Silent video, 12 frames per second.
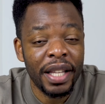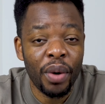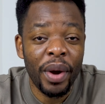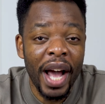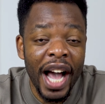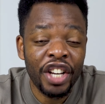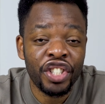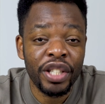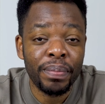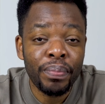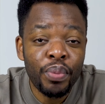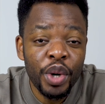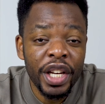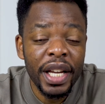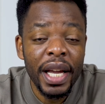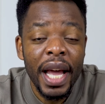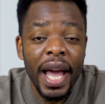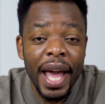They were actually
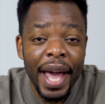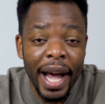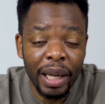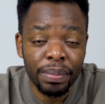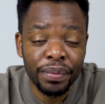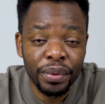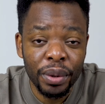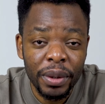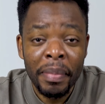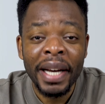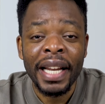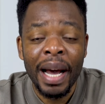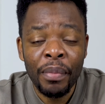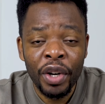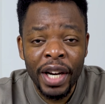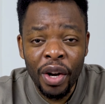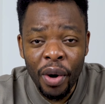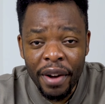pretty helpful. But I'm
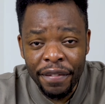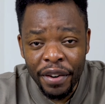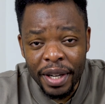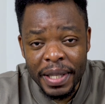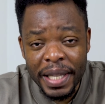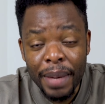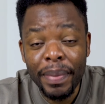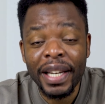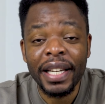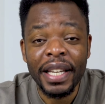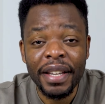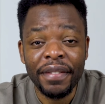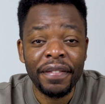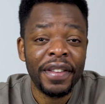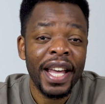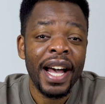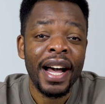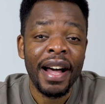gonna go a further step and leave
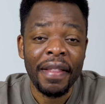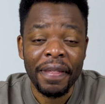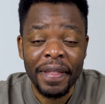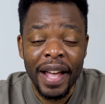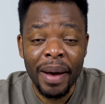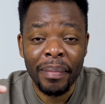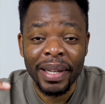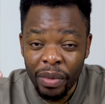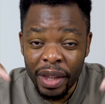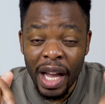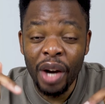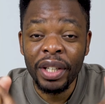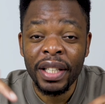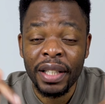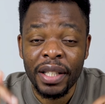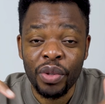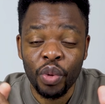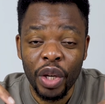their numbers down in the
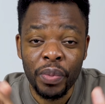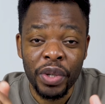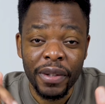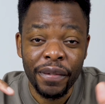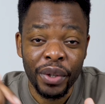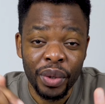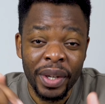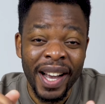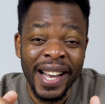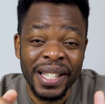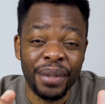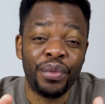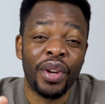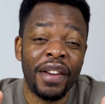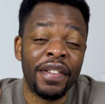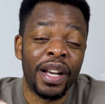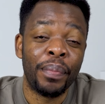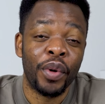description for you guys. If you're
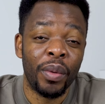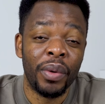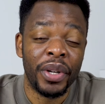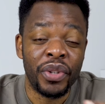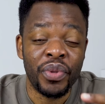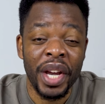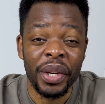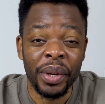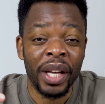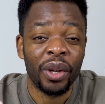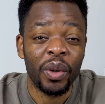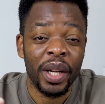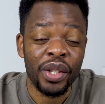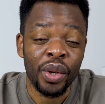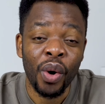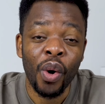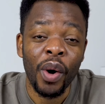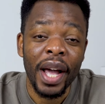having a problem with rain, you can always
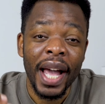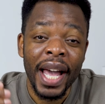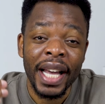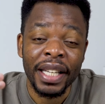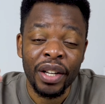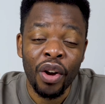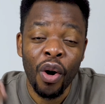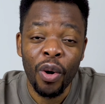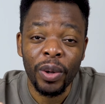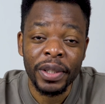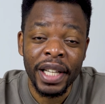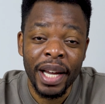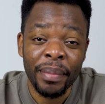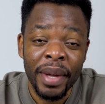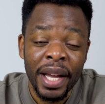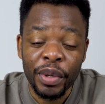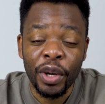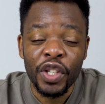go and call them
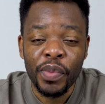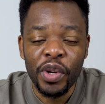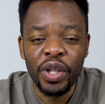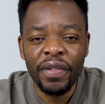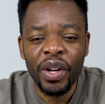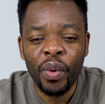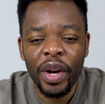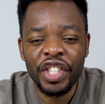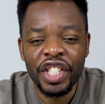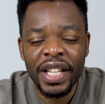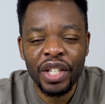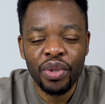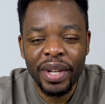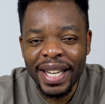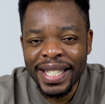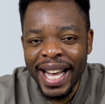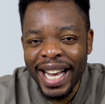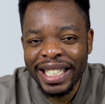because most of the questions that you
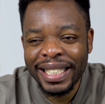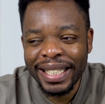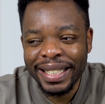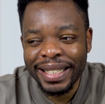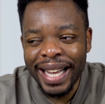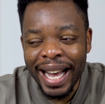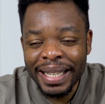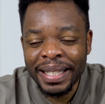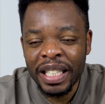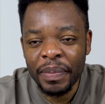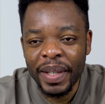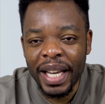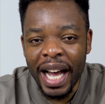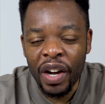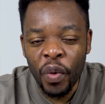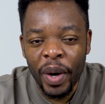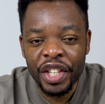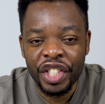guys are actually asking me are
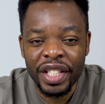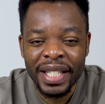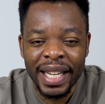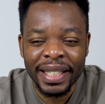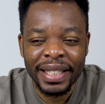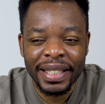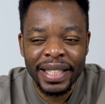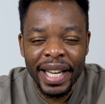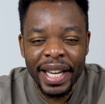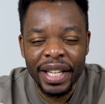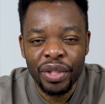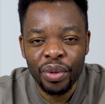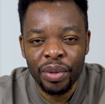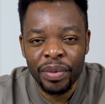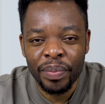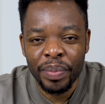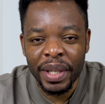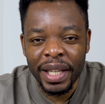questions that they
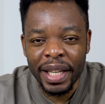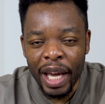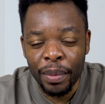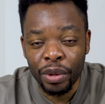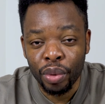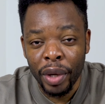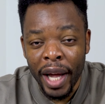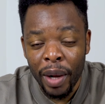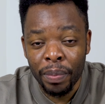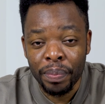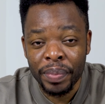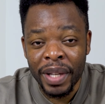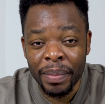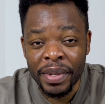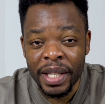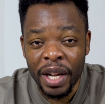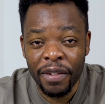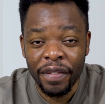should be able to help
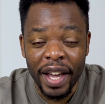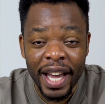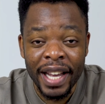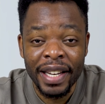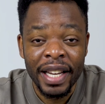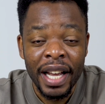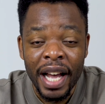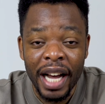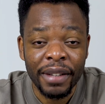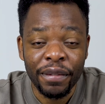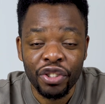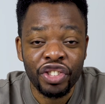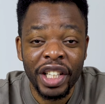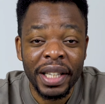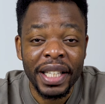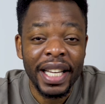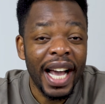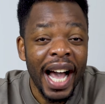themselves. And
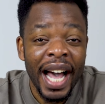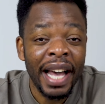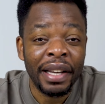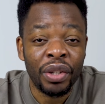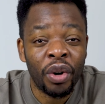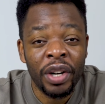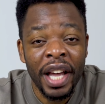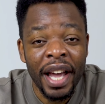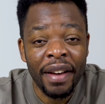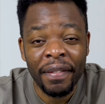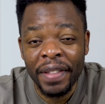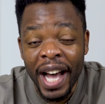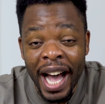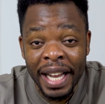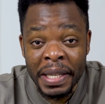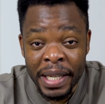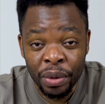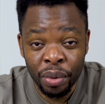unfortunately, I don't have the
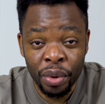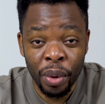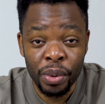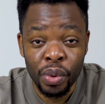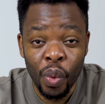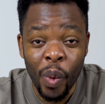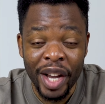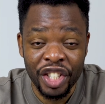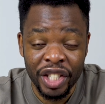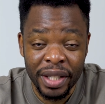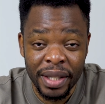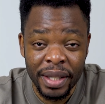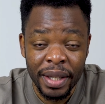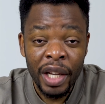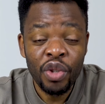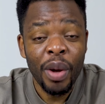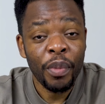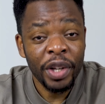answer to those questions.
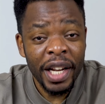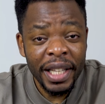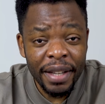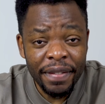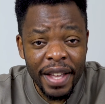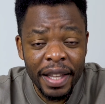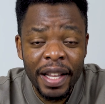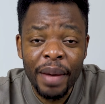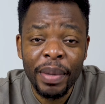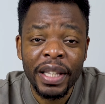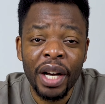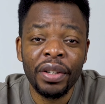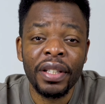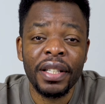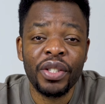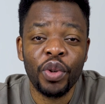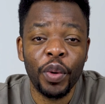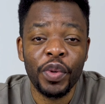So I'm going to leave their number down in the
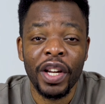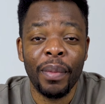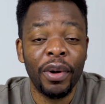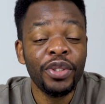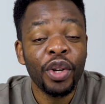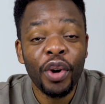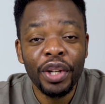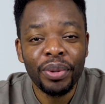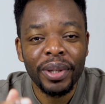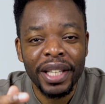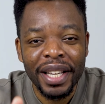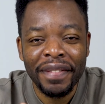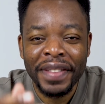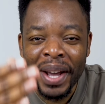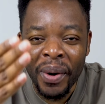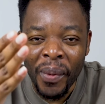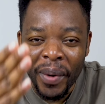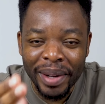description. I'm also going to leave their
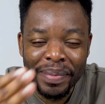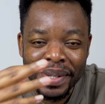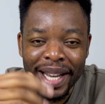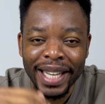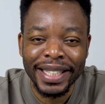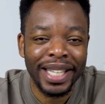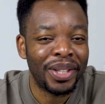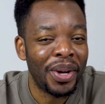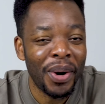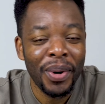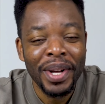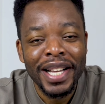website. I know